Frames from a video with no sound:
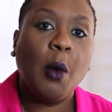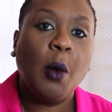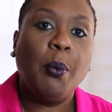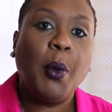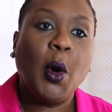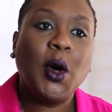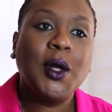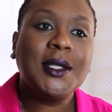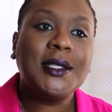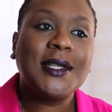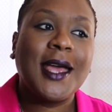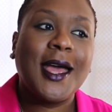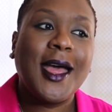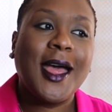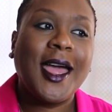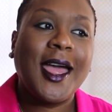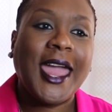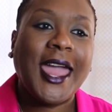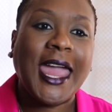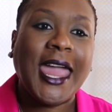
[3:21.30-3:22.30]
But
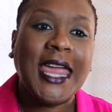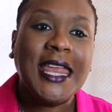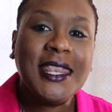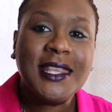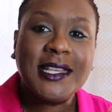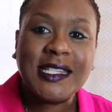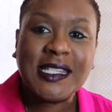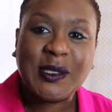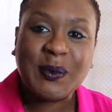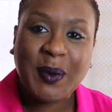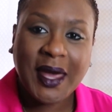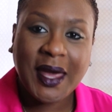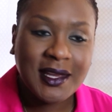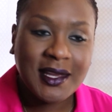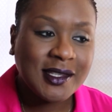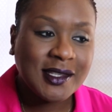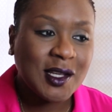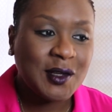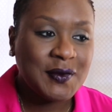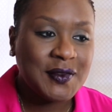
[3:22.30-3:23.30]
in the
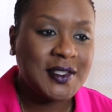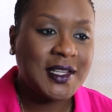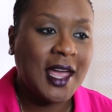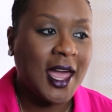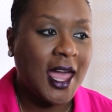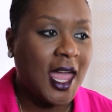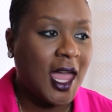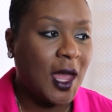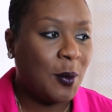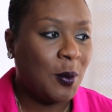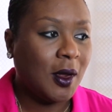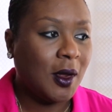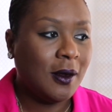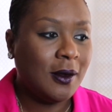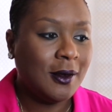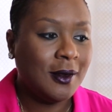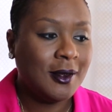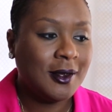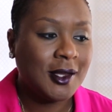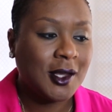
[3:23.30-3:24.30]
space of time,
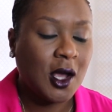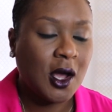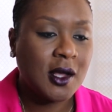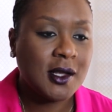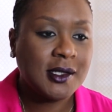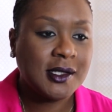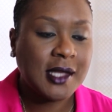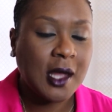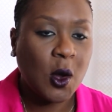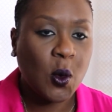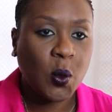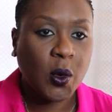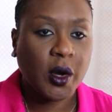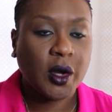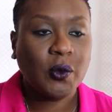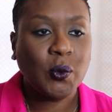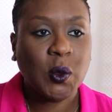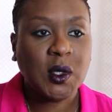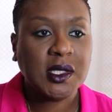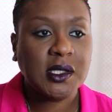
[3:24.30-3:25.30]
because that
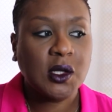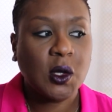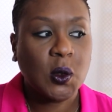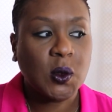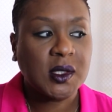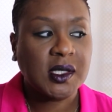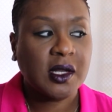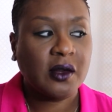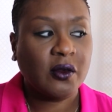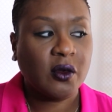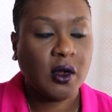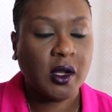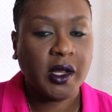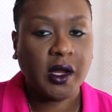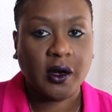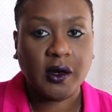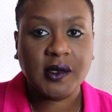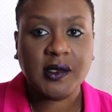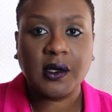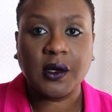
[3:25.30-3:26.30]
word was now several
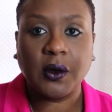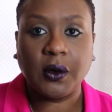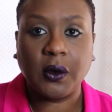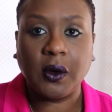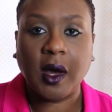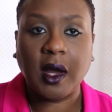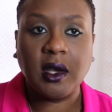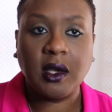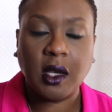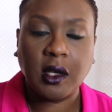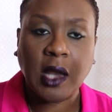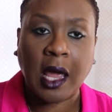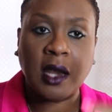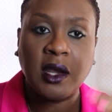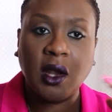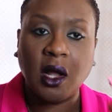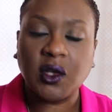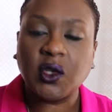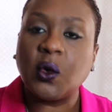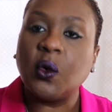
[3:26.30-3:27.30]
years ago, and
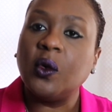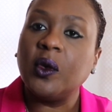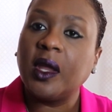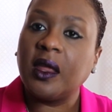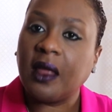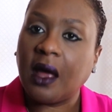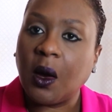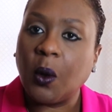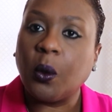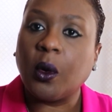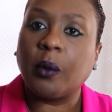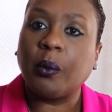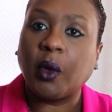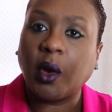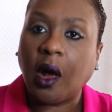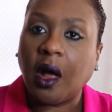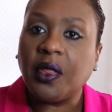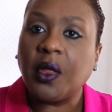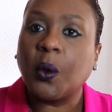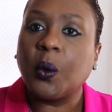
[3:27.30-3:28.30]
not only that word but
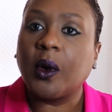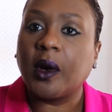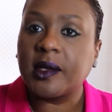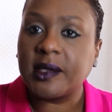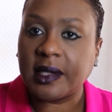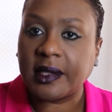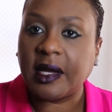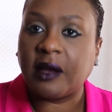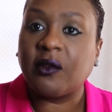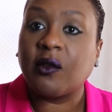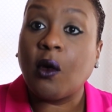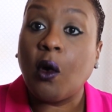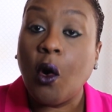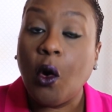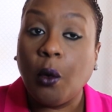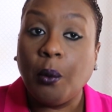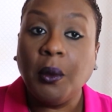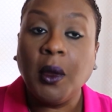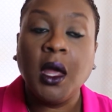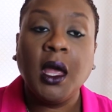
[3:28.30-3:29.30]
other words that have
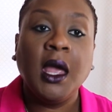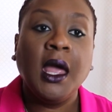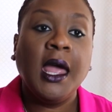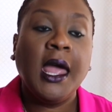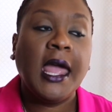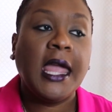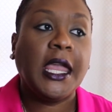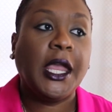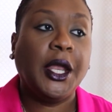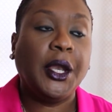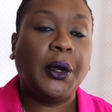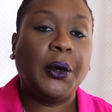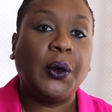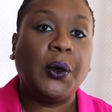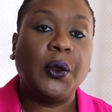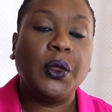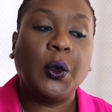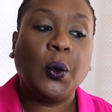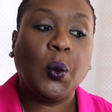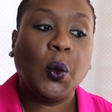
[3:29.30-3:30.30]
come,
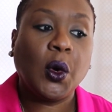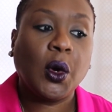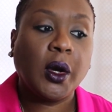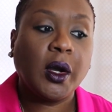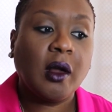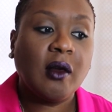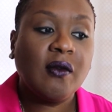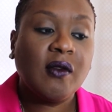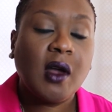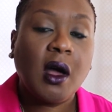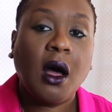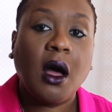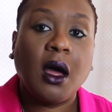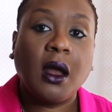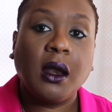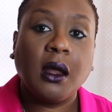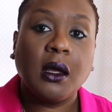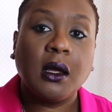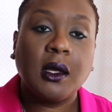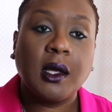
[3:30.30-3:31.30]
the word of
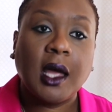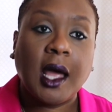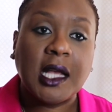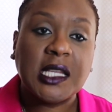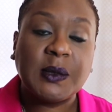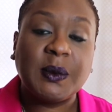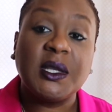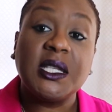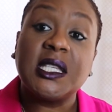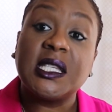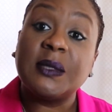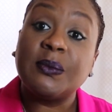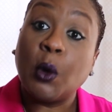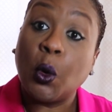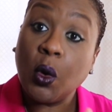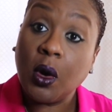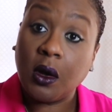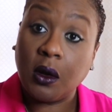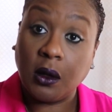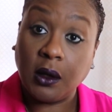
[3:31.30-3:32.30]
God has been
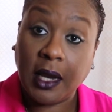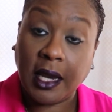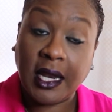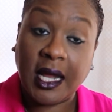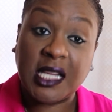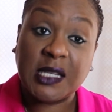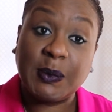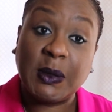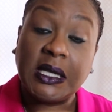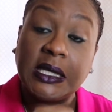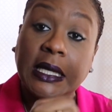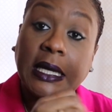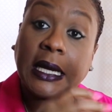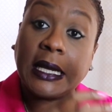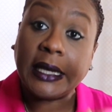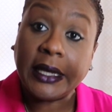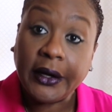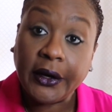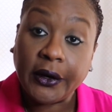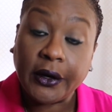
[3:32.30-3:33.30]
spoken and has been
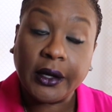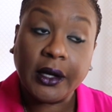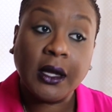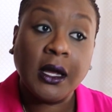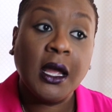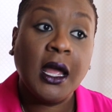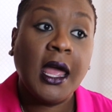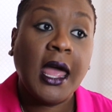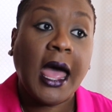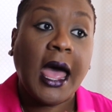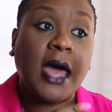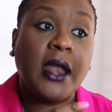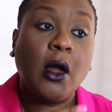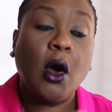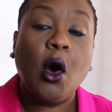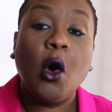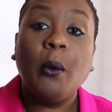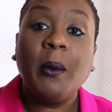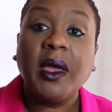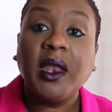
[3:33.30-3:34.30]
declared. And
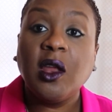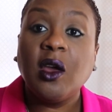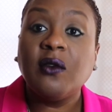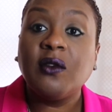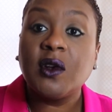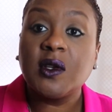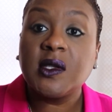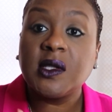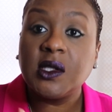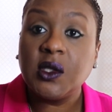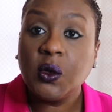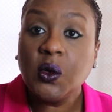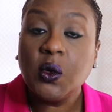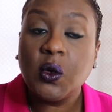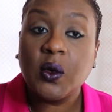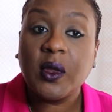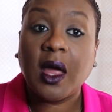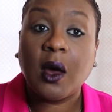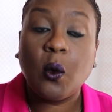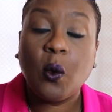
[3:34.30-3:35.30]
how many of us
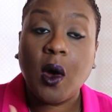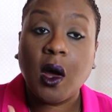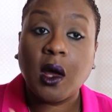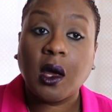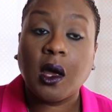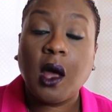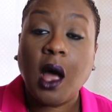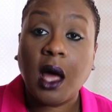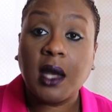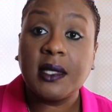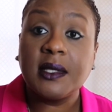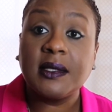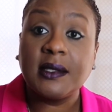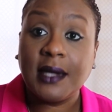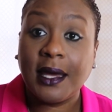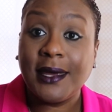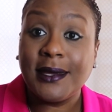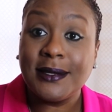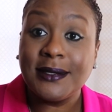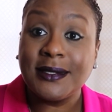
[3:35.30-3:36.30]
know that what God
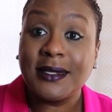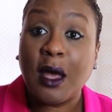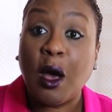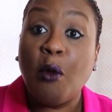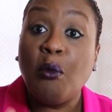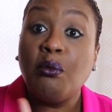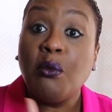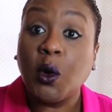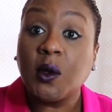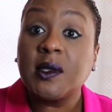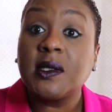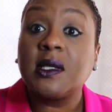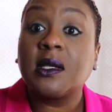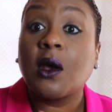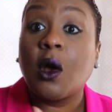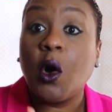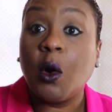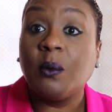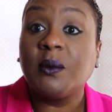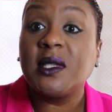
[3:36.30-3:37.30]
says must
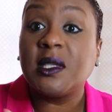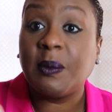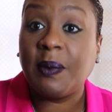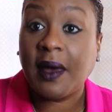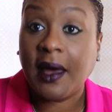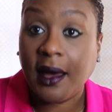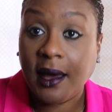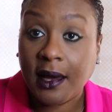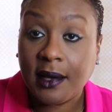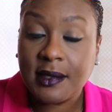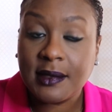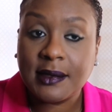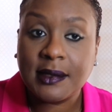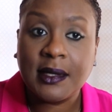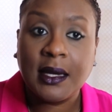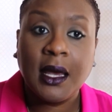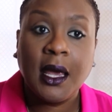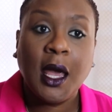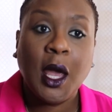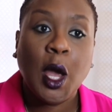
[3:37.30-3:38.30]
come to pass?
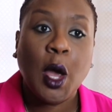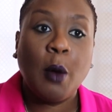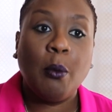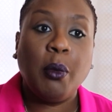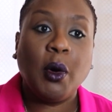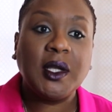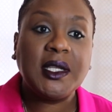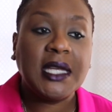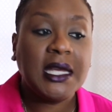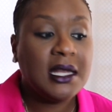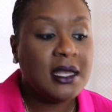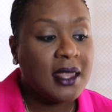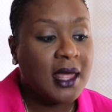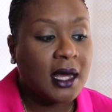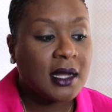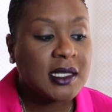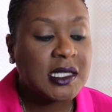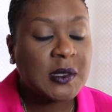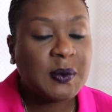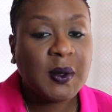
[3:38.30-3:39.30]
But in
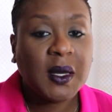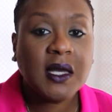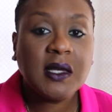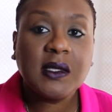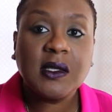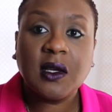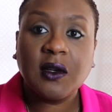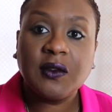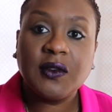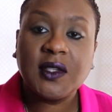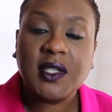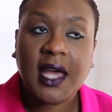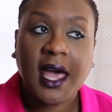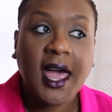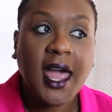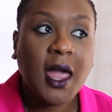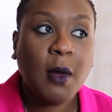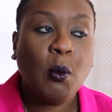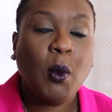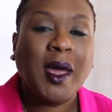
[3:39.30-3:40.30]
that space of
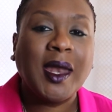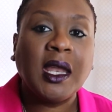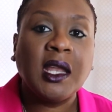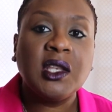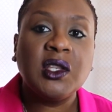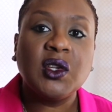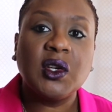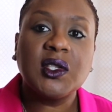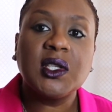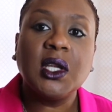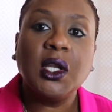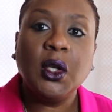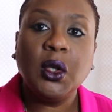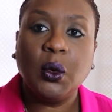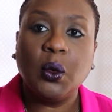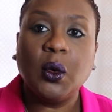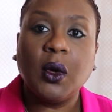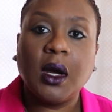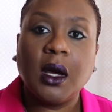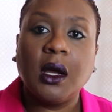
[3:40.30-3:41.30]
time, when it doesn't
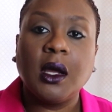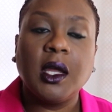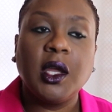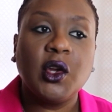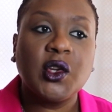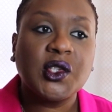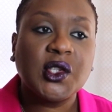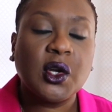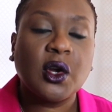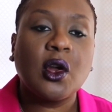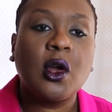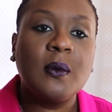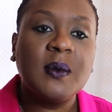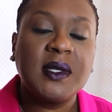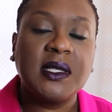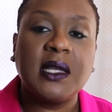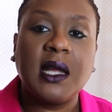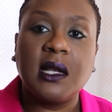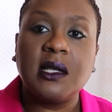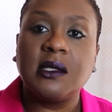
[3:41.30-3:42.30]
look, your
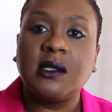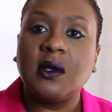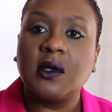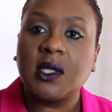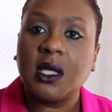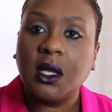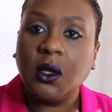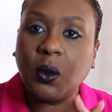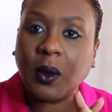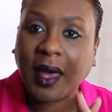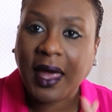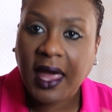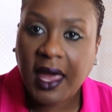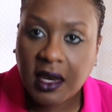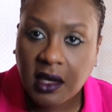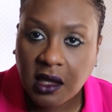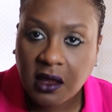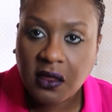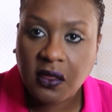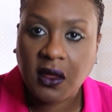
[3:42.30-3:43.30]
circumstance doesn't look
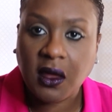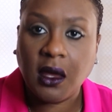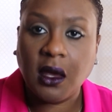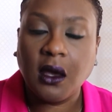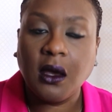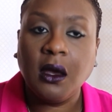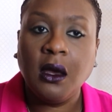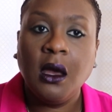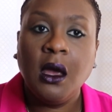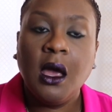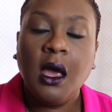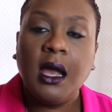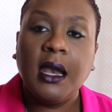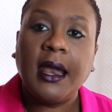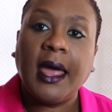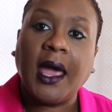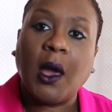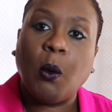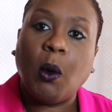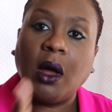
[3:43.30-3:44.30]
anything
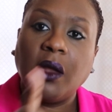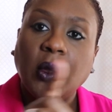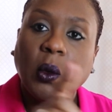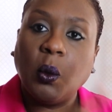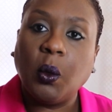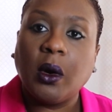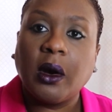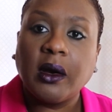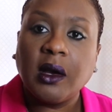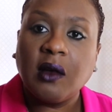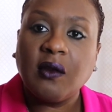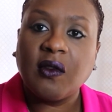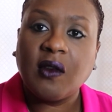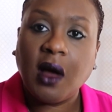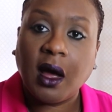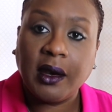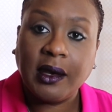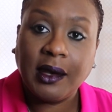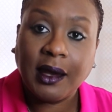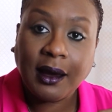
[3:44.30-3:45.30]
like what the word of
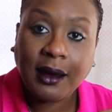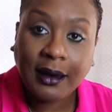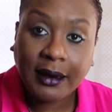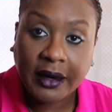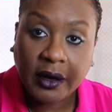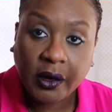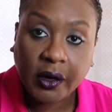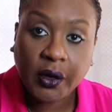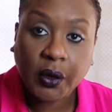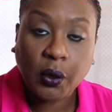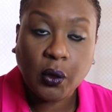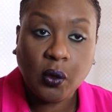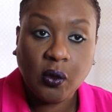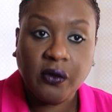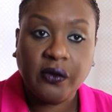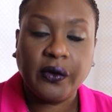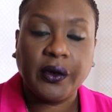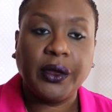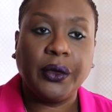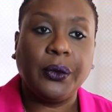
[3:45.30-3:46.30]
God declared
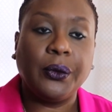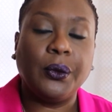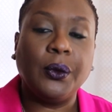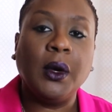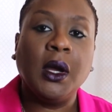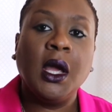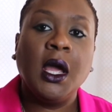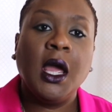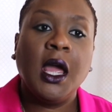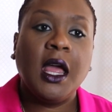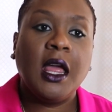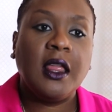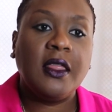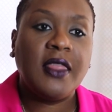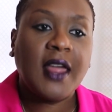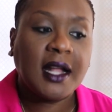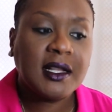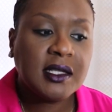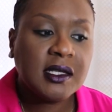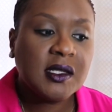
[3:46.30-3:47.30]
over you,
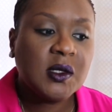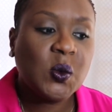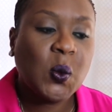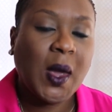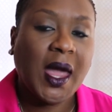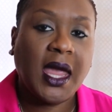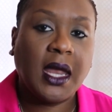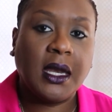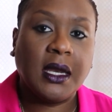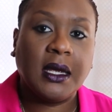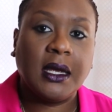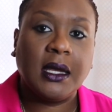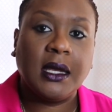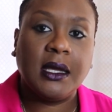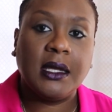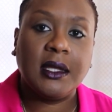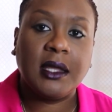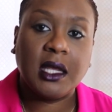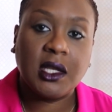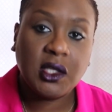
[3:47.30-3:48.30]
that is when
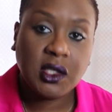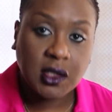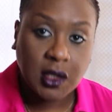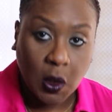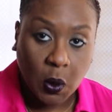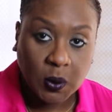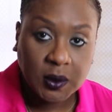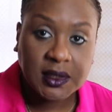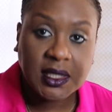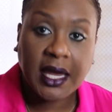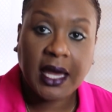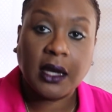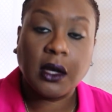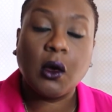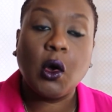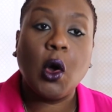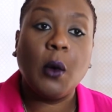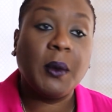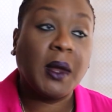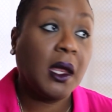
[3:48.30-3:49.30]
the doubt can
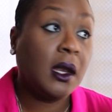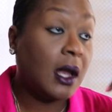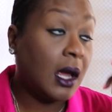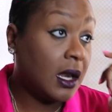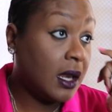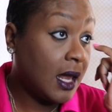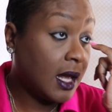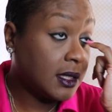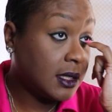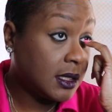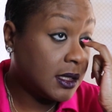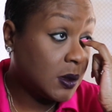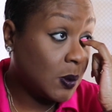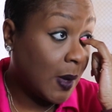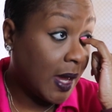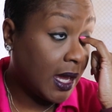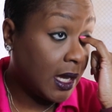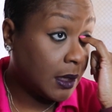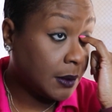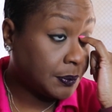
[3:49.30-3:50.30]
come in, and that is
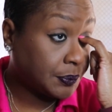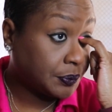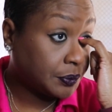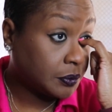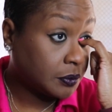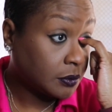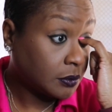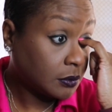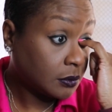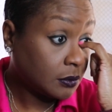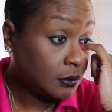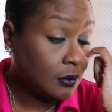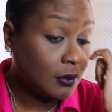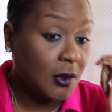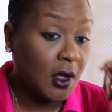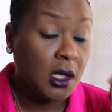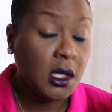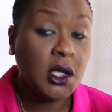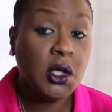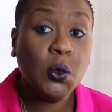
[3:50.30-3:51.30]
when
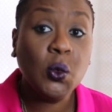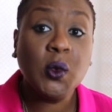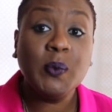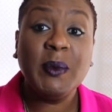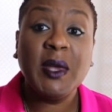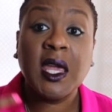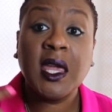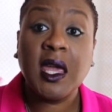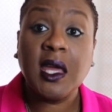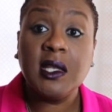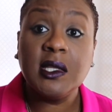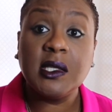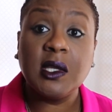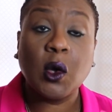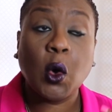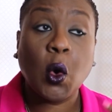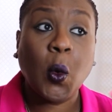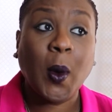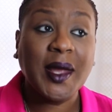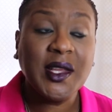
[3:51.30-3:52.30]
you will begin to
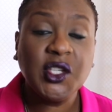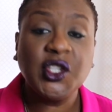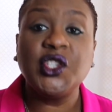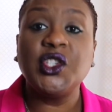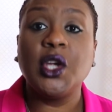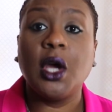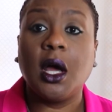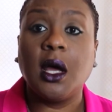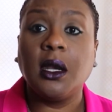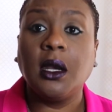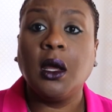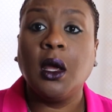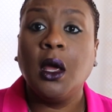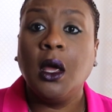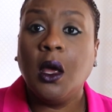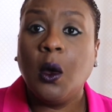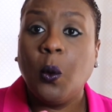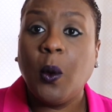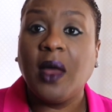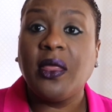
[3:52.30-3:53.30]
question
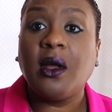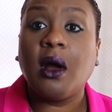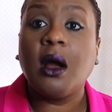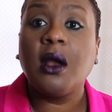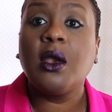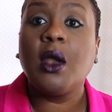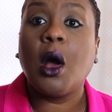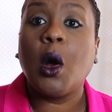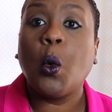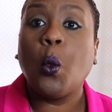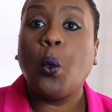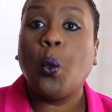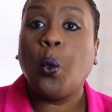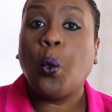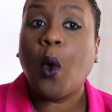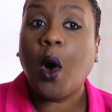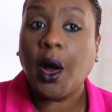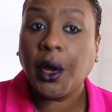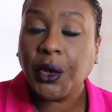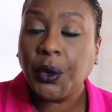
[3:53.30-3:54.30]
whether or not
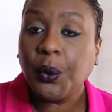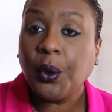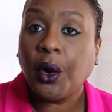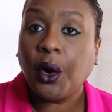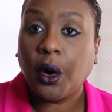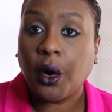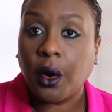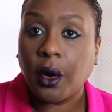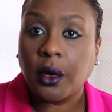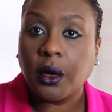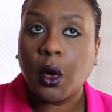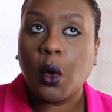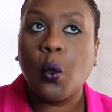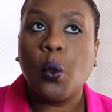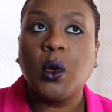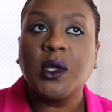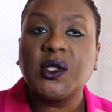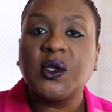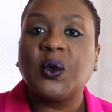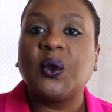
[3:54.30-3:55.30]
what you heard
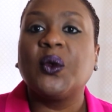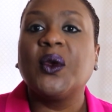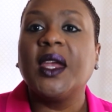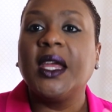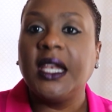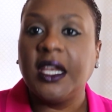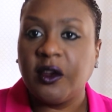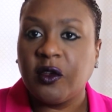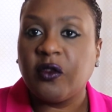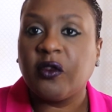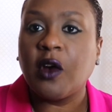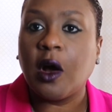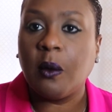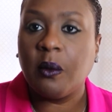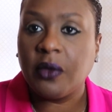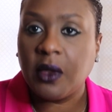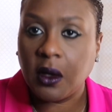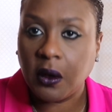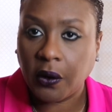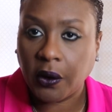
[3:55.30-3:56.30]
was really
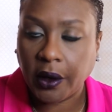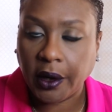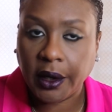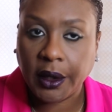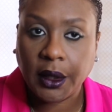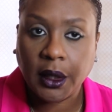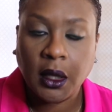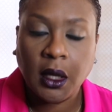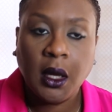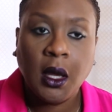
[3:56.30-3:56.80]
from the Lord.